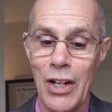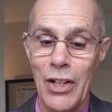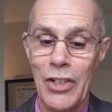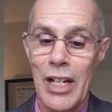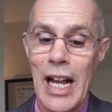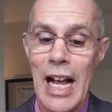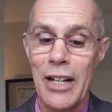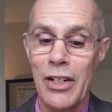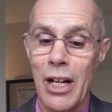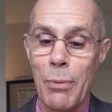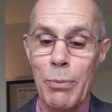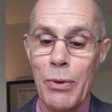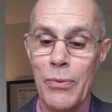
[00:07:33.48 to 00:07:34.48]
She had
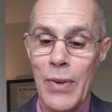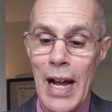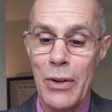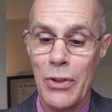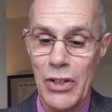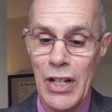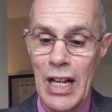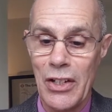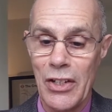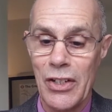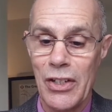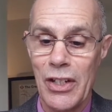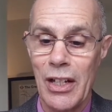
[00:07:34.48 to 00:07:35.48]
a profound
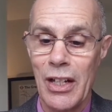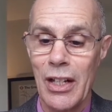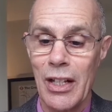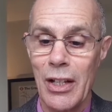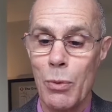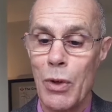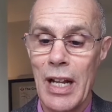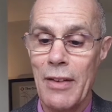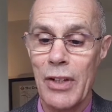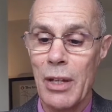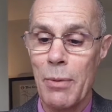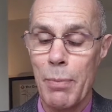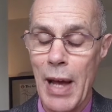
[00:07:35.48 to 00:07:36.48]
sense that whatever
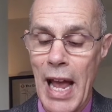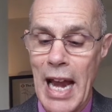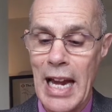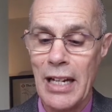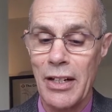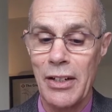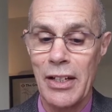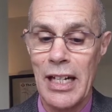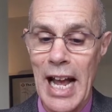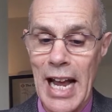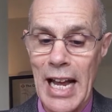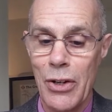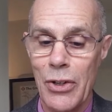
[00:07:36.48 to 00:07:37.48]
the pain and
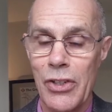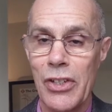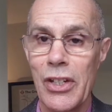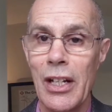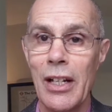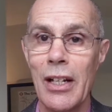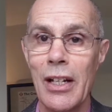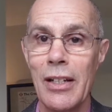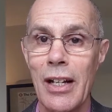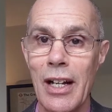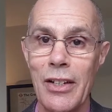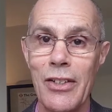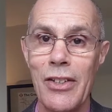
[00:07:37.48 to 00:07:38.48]
chaos and
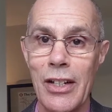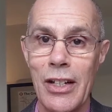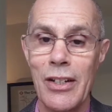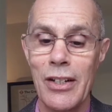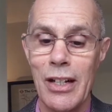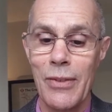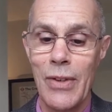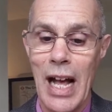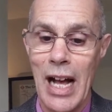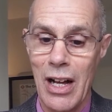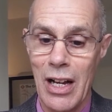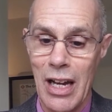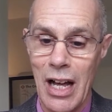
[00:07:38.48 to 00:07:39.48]
uncertainty of
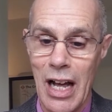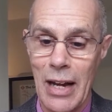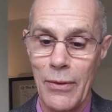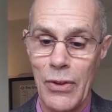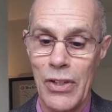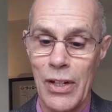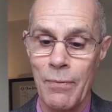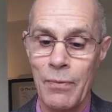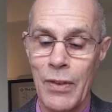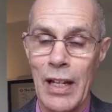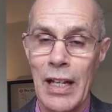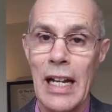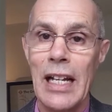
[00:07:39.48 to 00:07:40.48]
our lives,
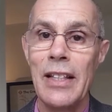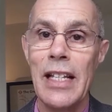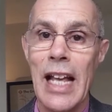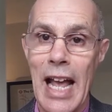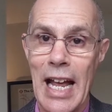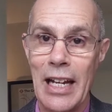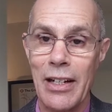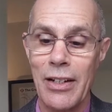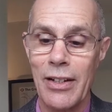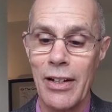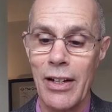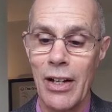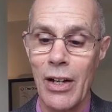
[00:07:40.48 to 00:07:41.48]
in the
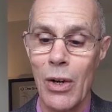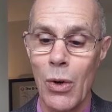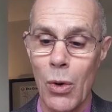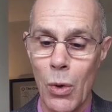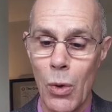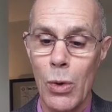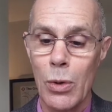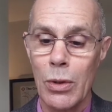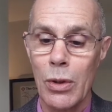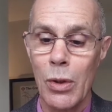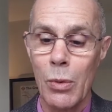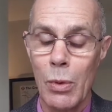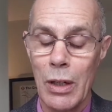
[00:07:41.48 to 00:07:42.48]
end,
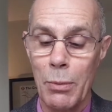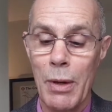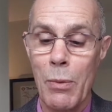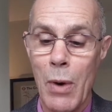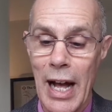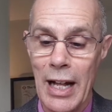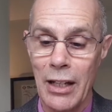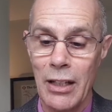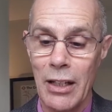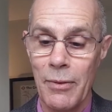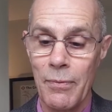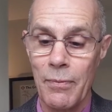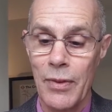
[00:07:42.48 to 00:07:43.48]
all will be
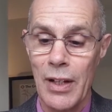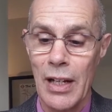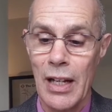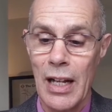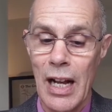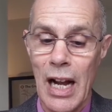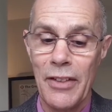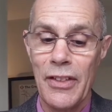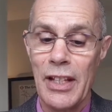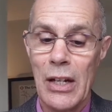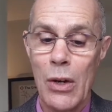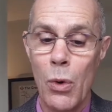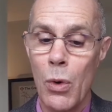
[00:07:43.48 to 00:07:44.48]
well. And that
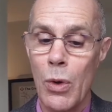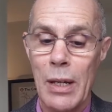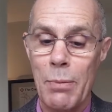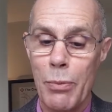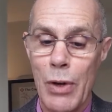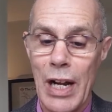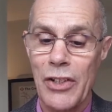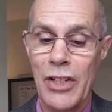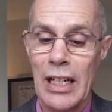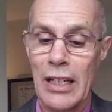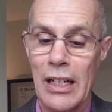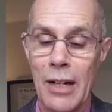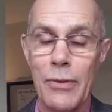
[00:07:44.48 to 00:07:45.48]
the
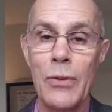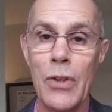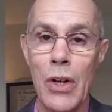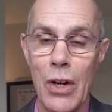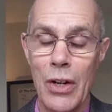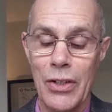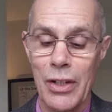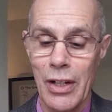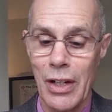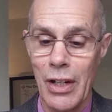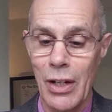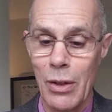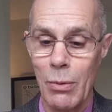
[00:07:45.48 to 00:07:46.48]
all-embracing love of God
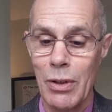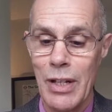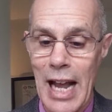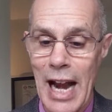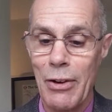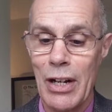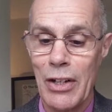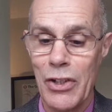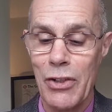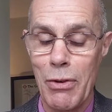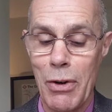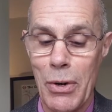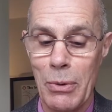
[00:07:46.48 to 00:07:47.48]
will carry us
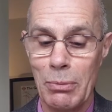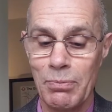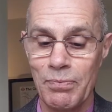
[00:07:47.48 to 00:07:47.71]
through.